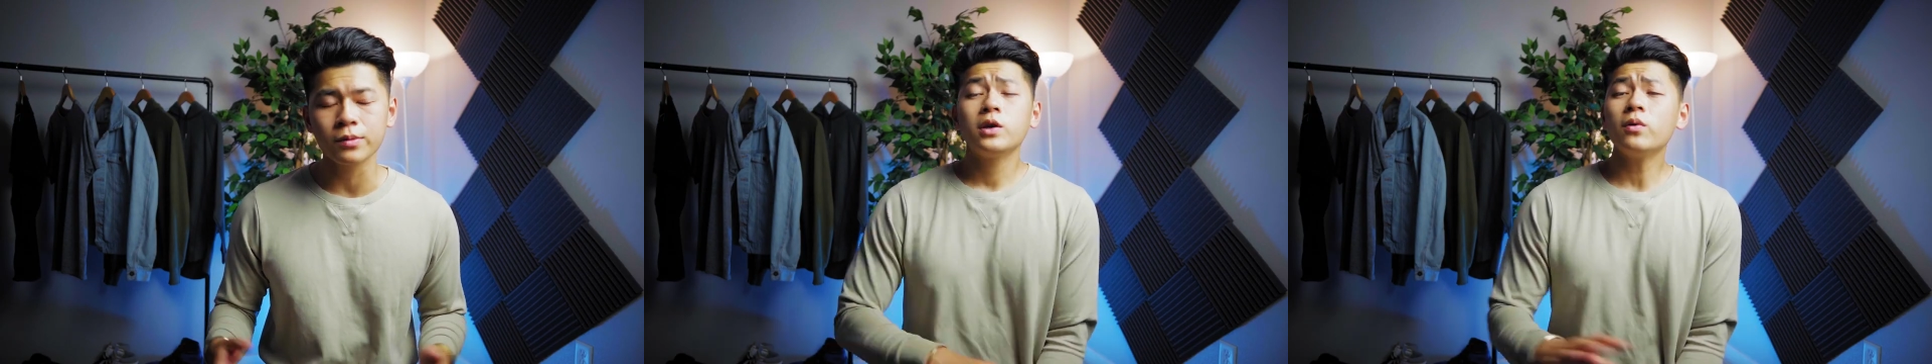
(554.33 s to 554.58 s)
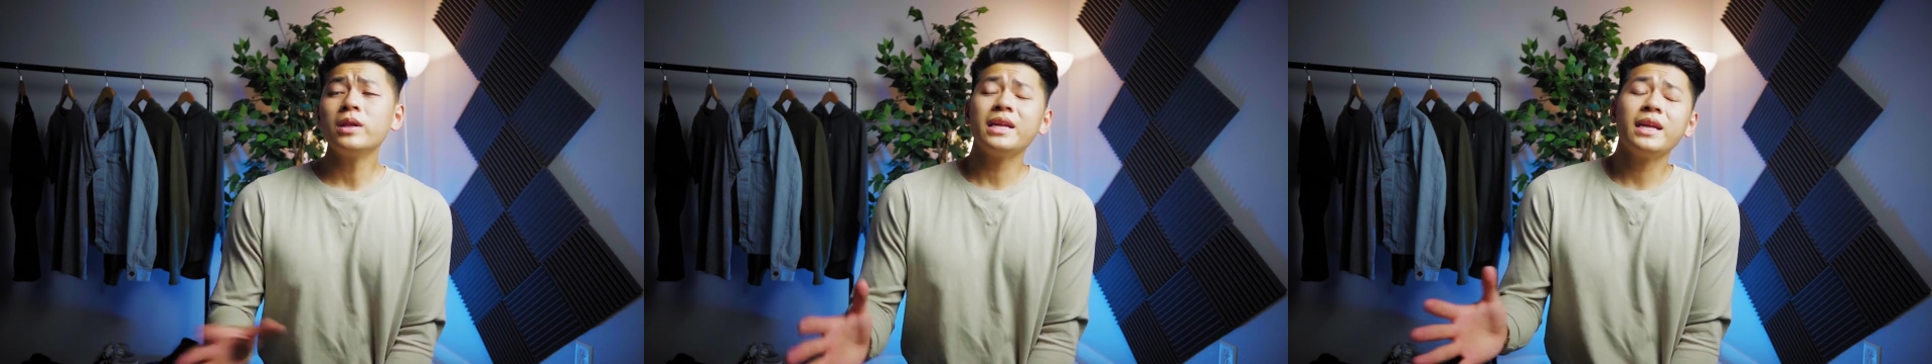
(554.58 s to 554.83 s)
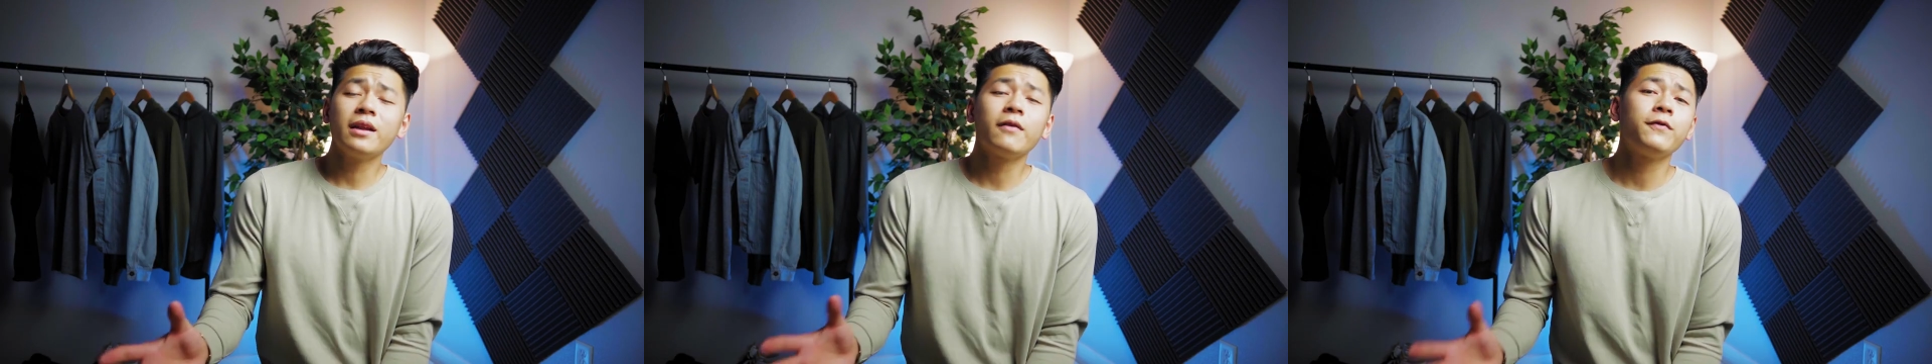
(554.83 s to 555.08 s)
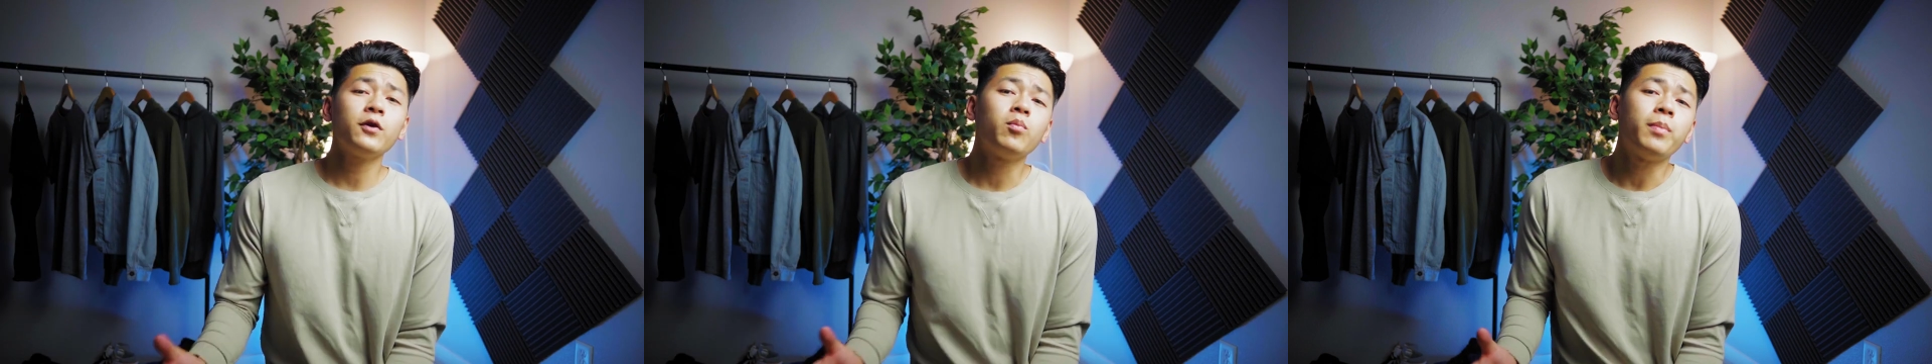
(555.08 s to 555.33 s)
You only need a
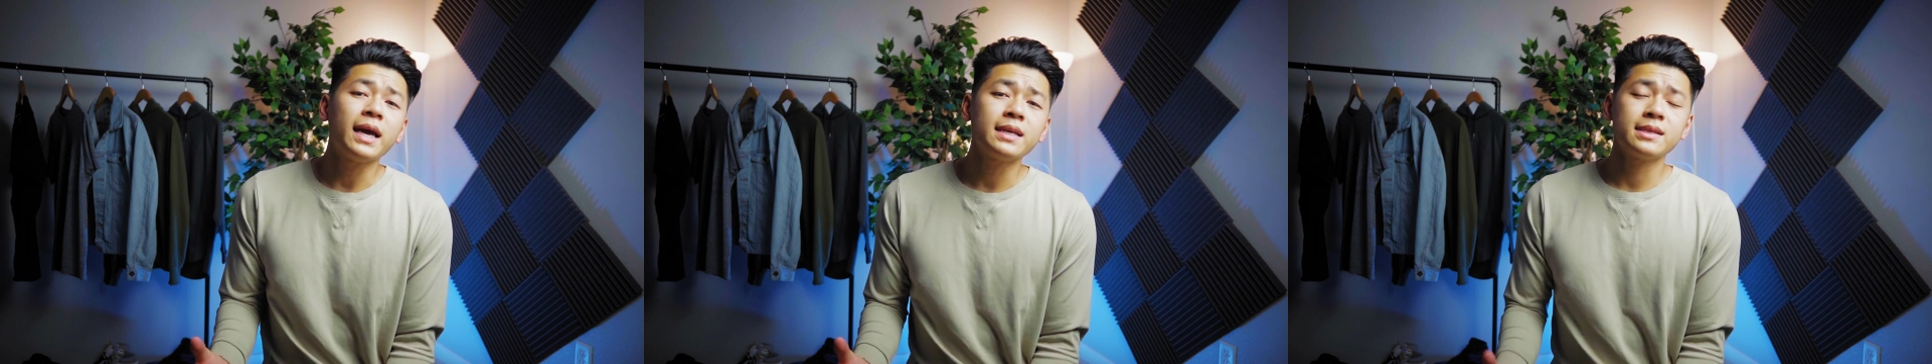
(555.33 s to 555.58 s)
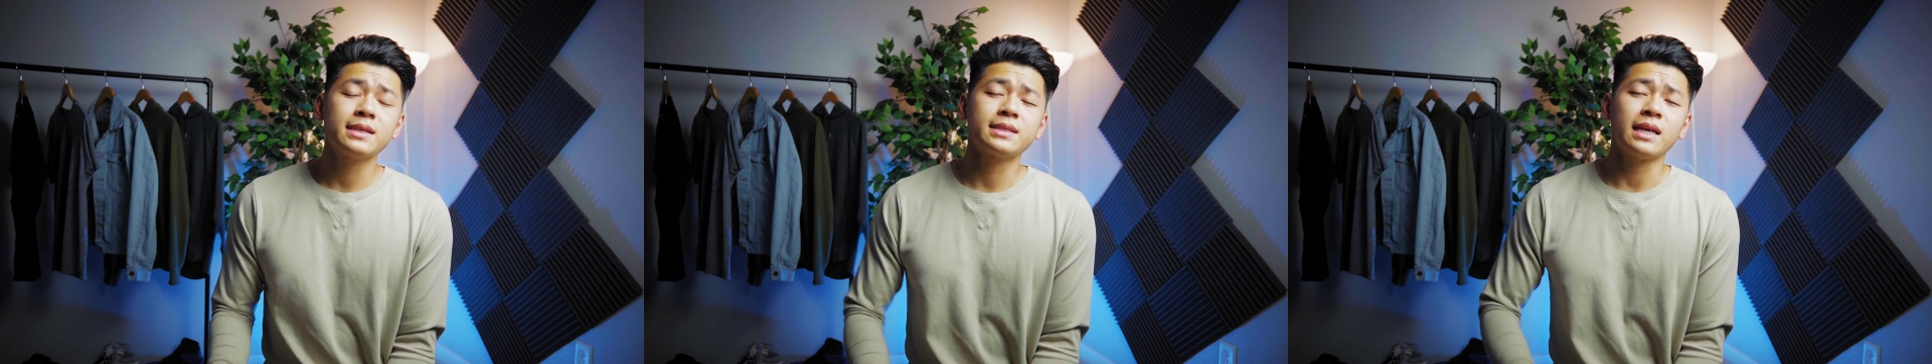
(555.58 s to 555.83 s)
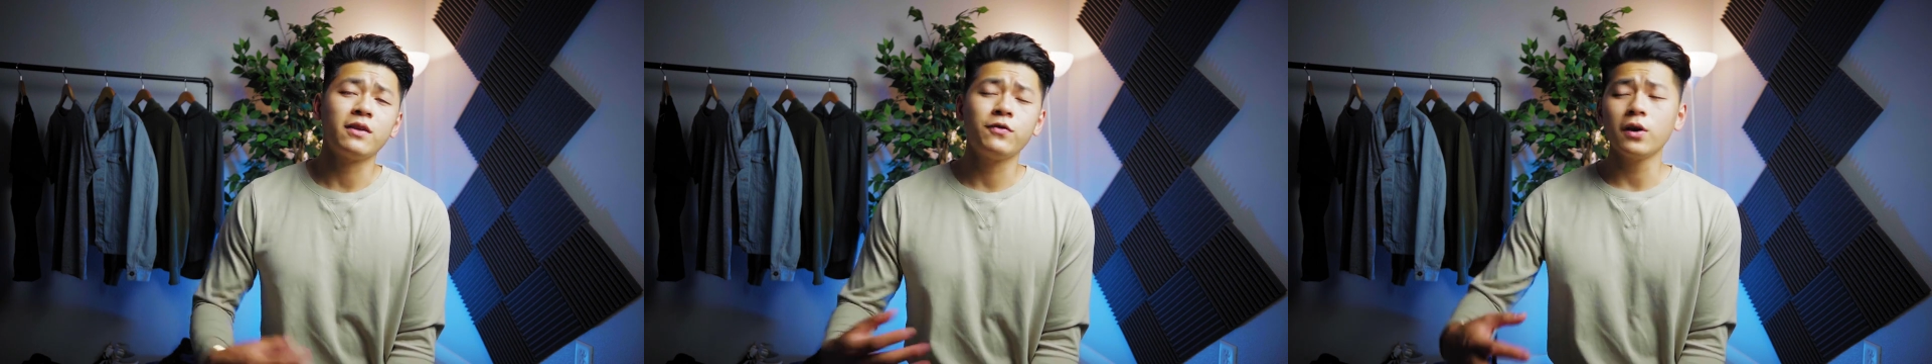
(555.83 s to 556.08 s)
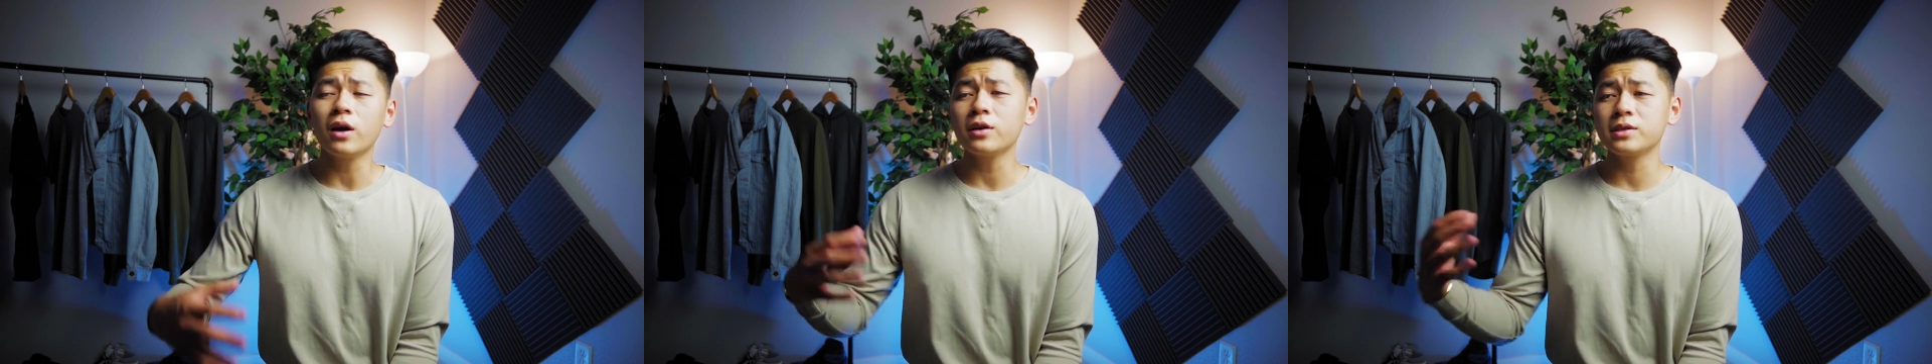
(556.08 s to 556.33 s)
few basics, and if
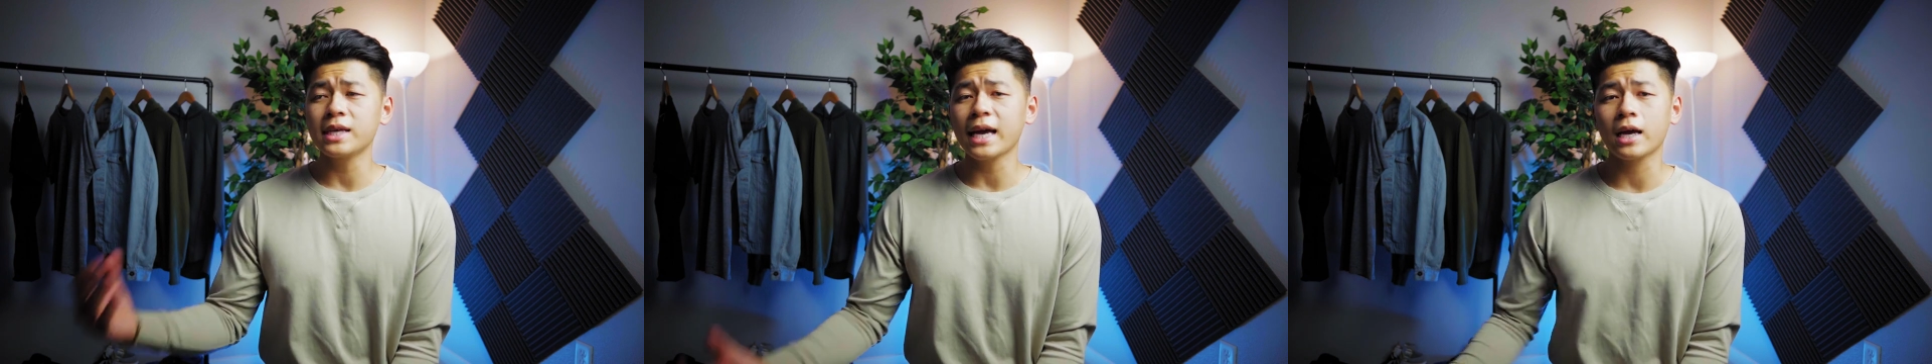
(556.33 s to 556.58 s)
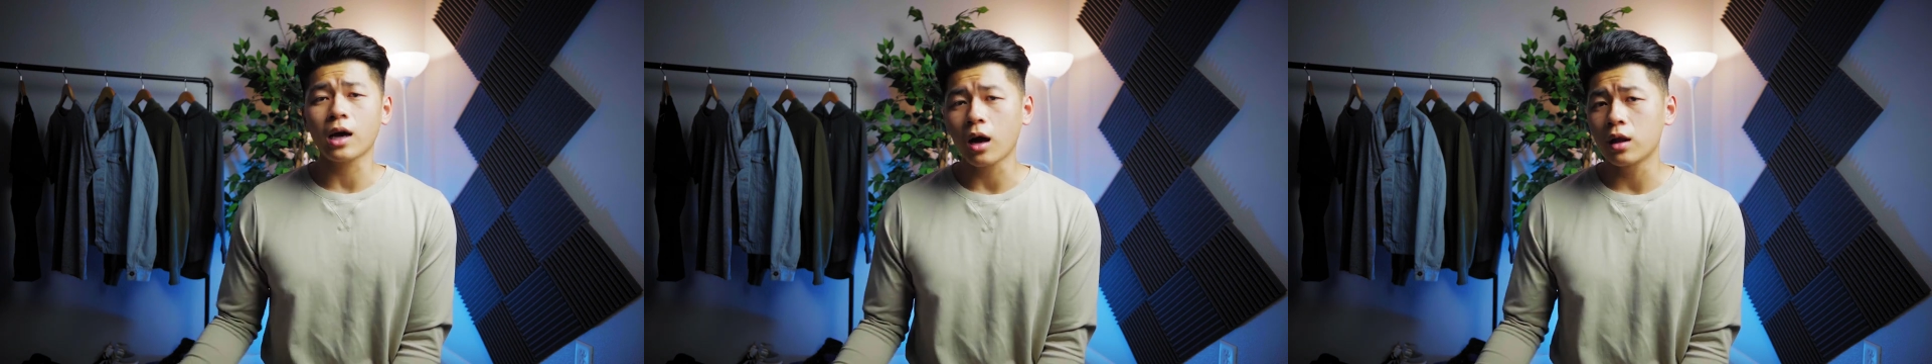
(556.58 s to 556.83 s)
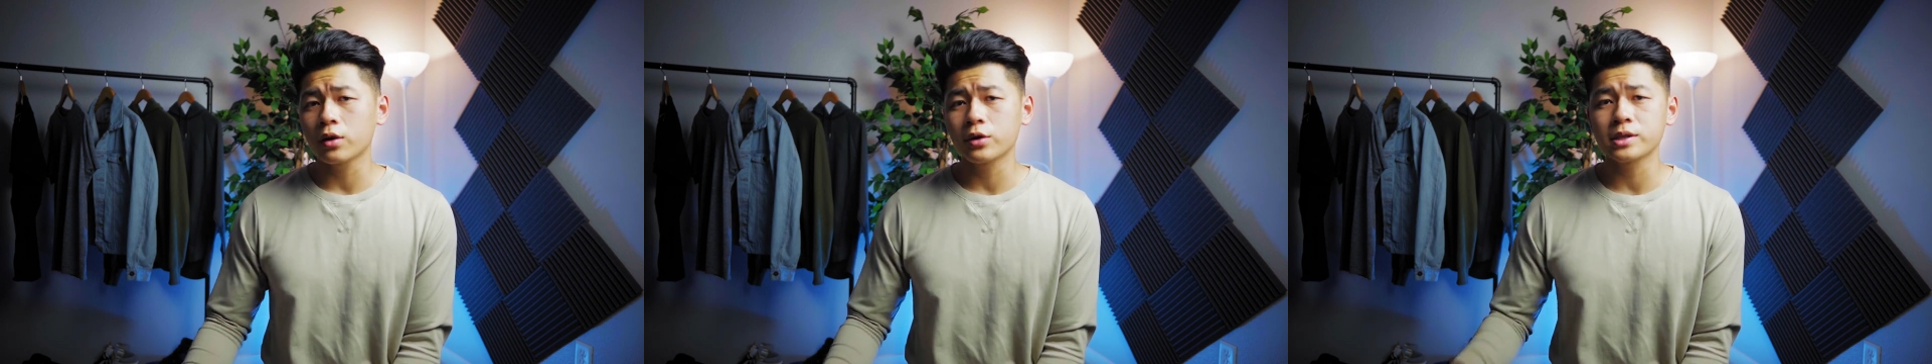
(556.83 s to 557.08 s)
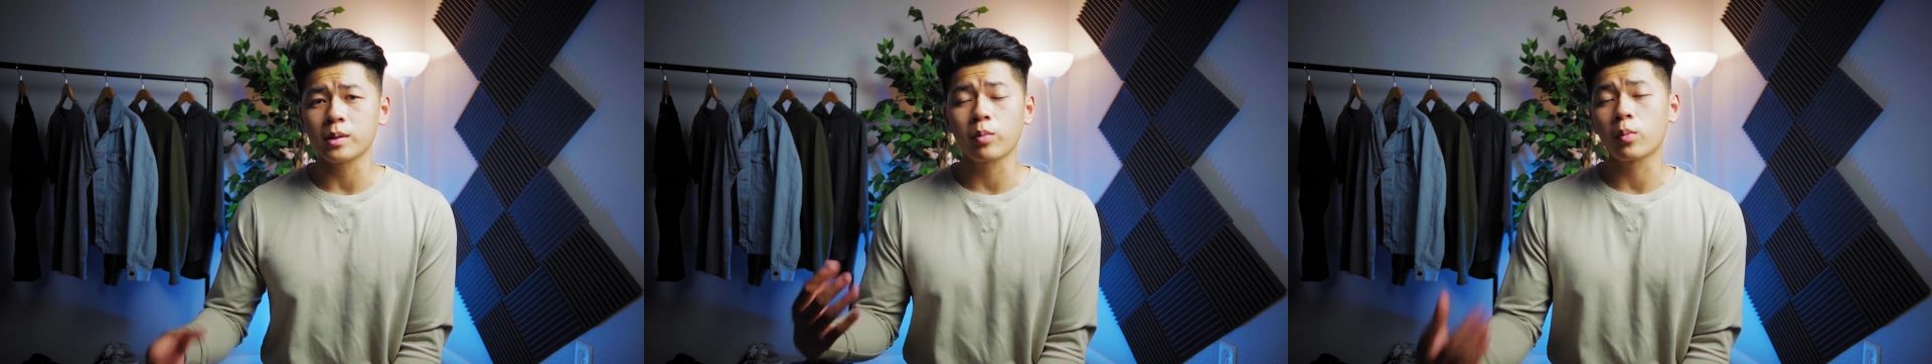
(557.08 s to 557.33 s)
you understand
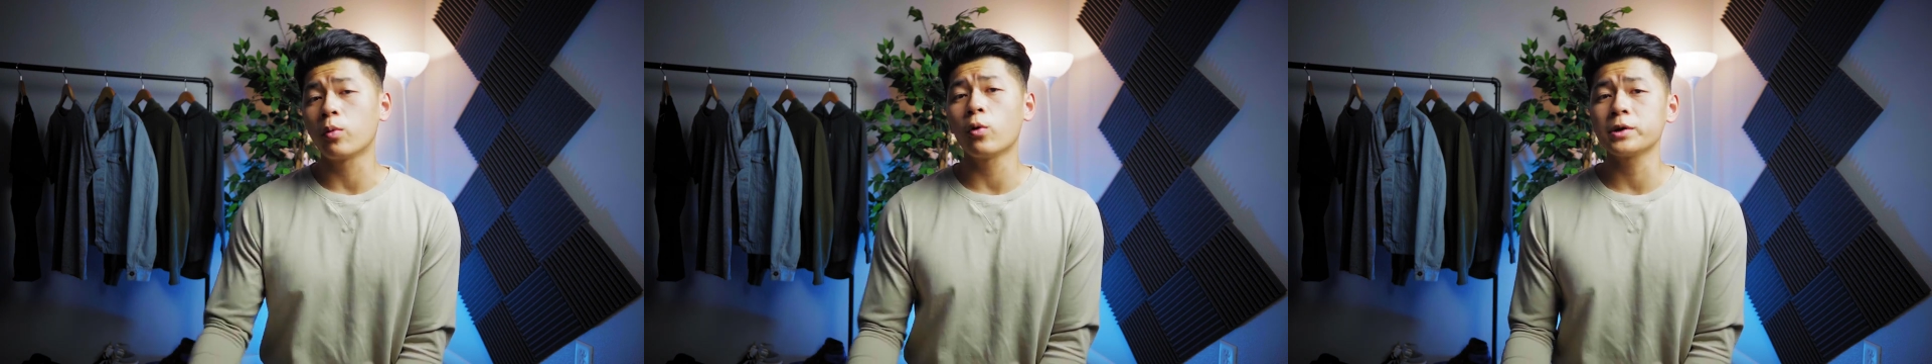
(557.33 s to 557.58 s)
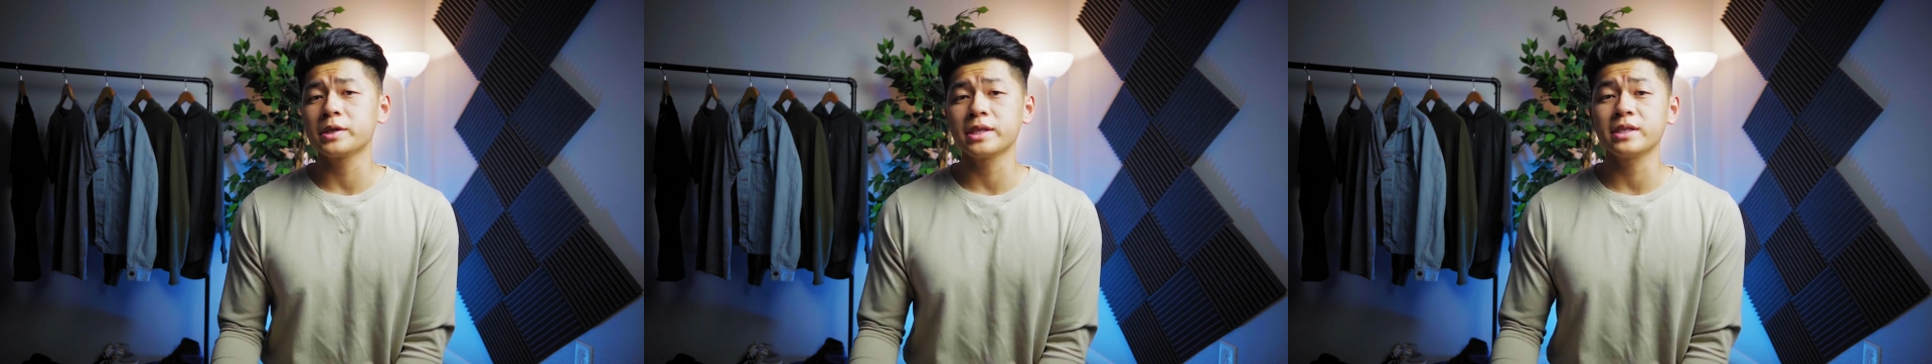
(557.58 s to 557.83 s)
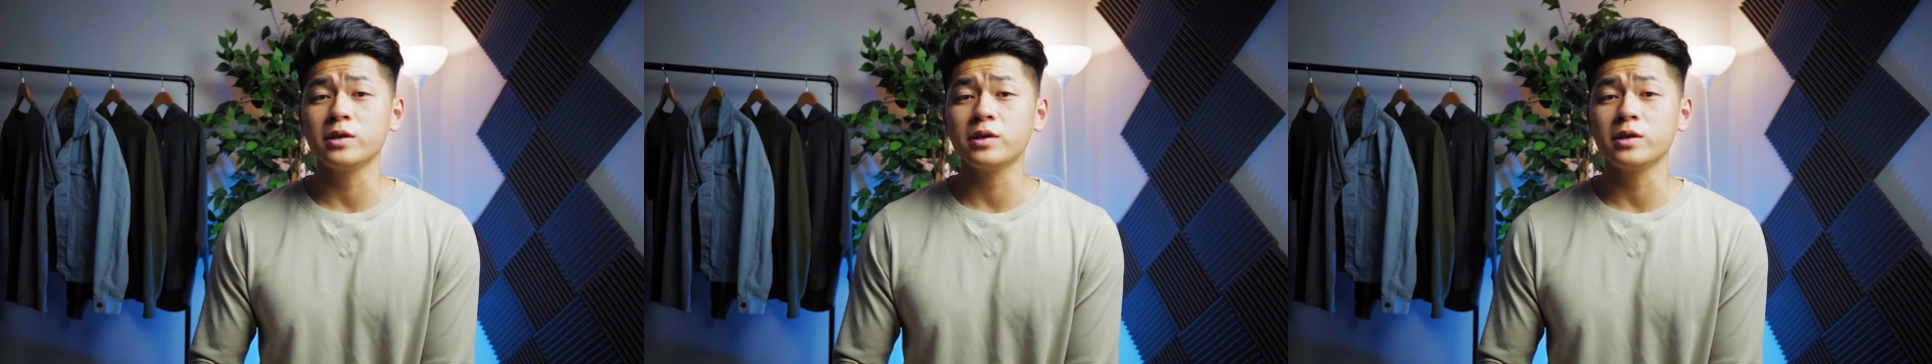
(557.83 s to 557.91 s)
colors and proportions,